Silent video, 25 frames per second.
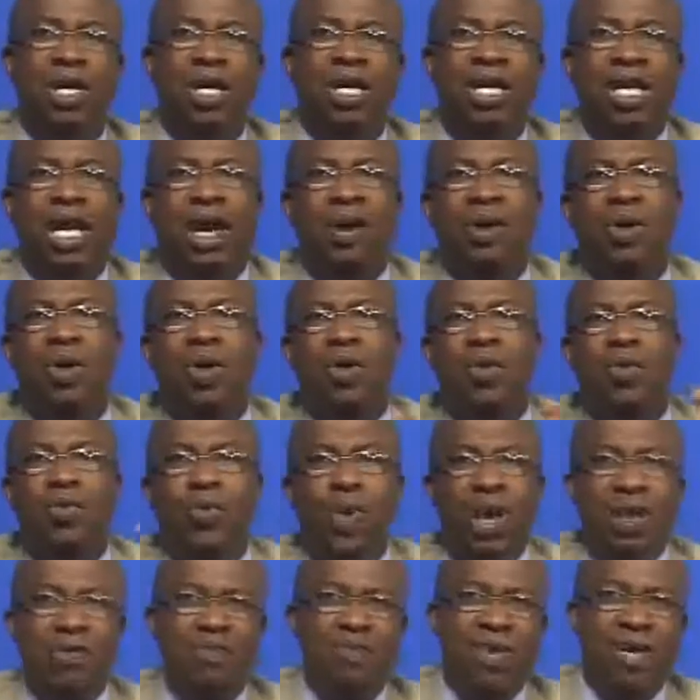Now,
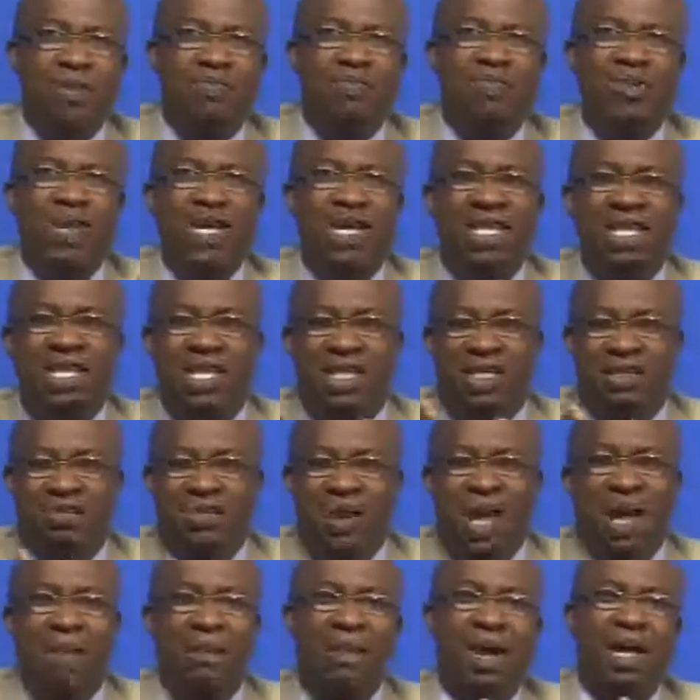when we bring the
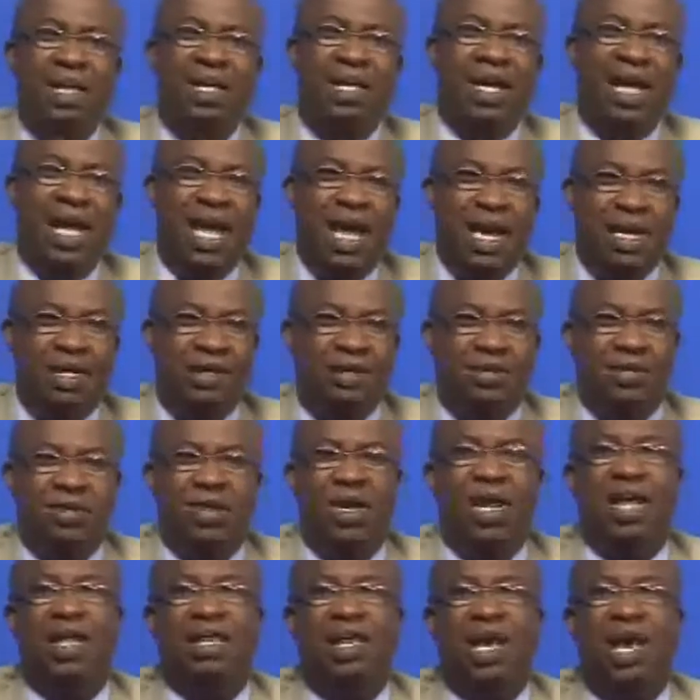sperm and the eggs
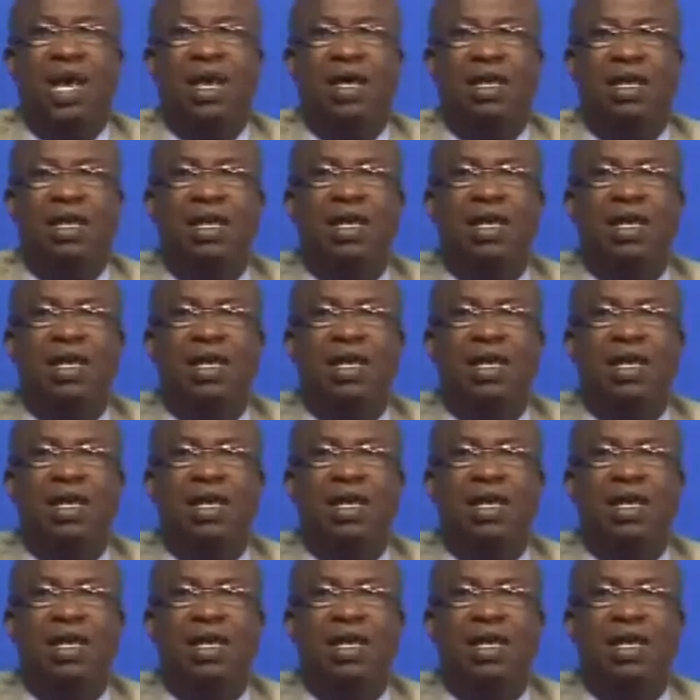together,